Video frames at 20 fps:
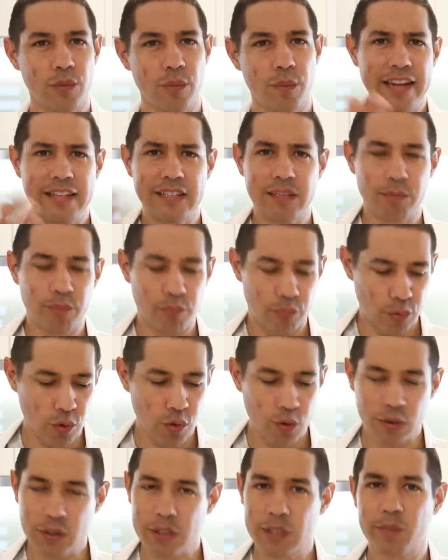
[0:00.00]
and it's a
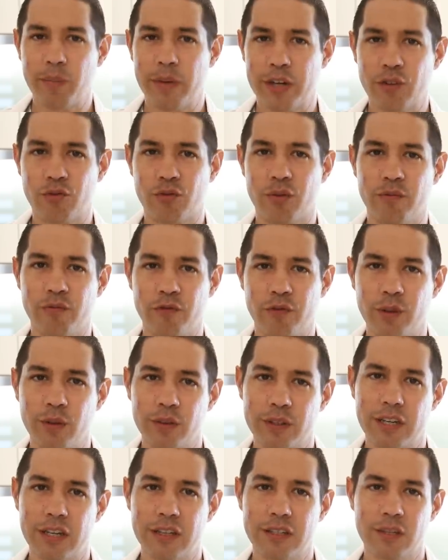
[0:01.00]
broad spectrum
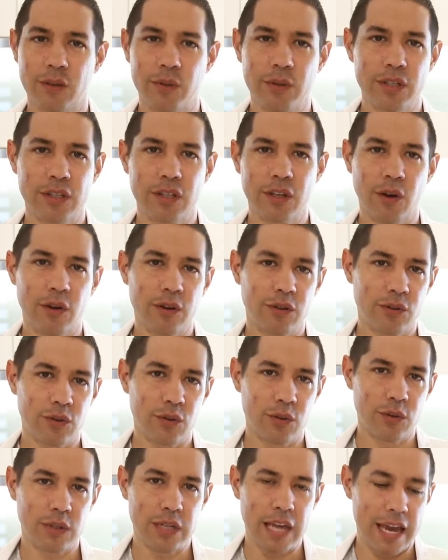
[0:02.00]
filter, so it's going
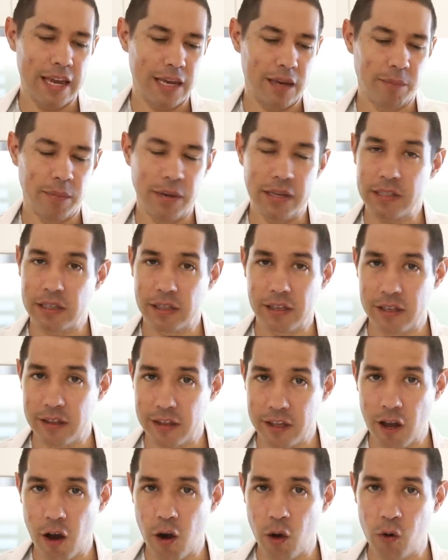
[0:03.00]
to take basically
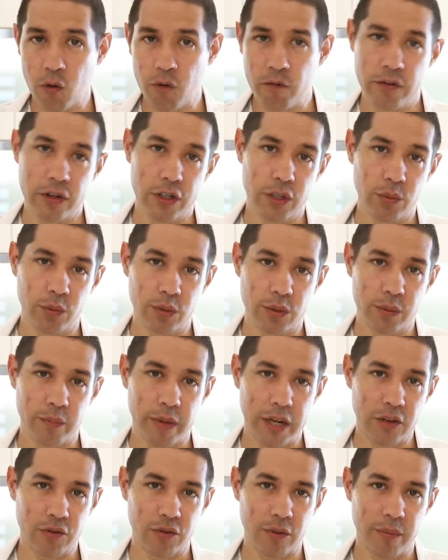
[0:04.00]
the whole visual
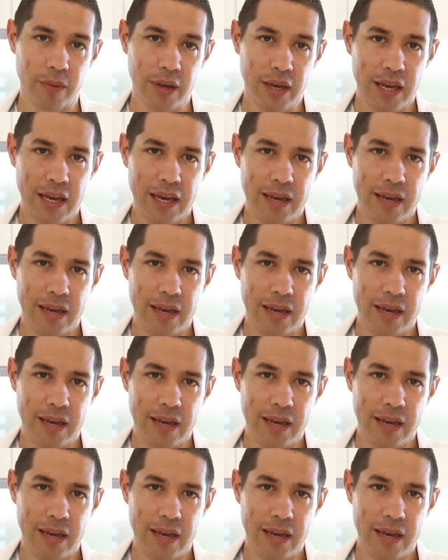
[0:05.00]
spectrum.